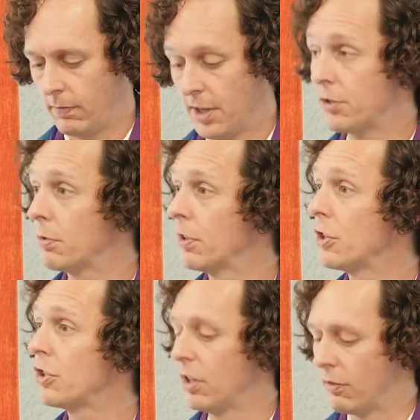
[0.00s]
This
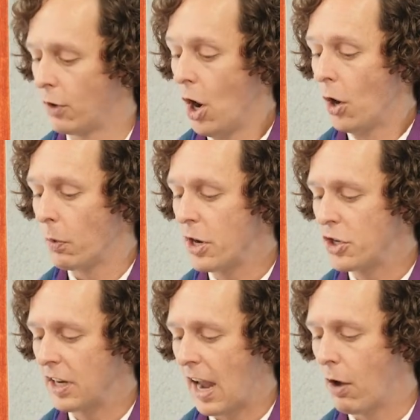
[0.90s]
tradition of
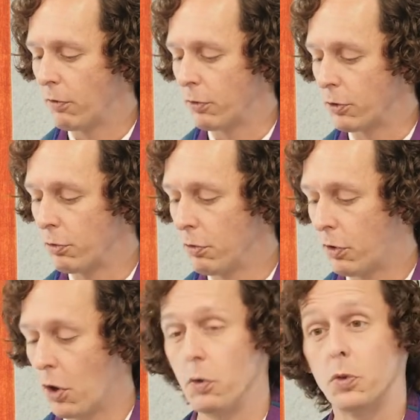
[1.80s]
reaching out for
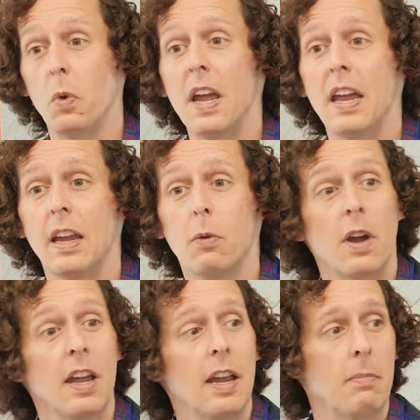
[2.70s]
truth goes way,
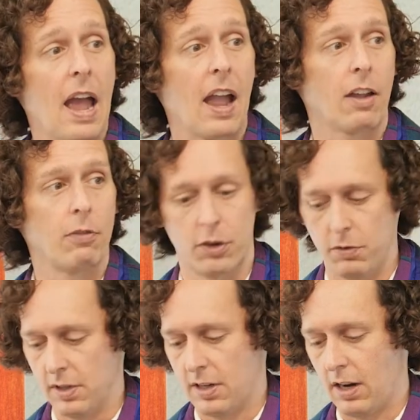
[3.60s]
way back for
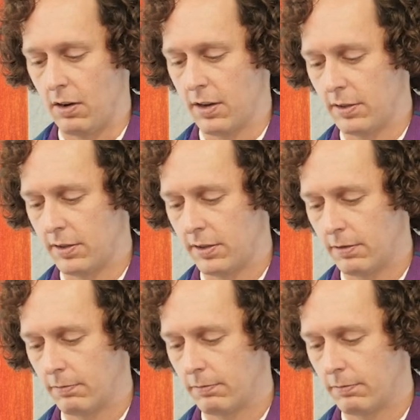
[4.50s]
Unitarians.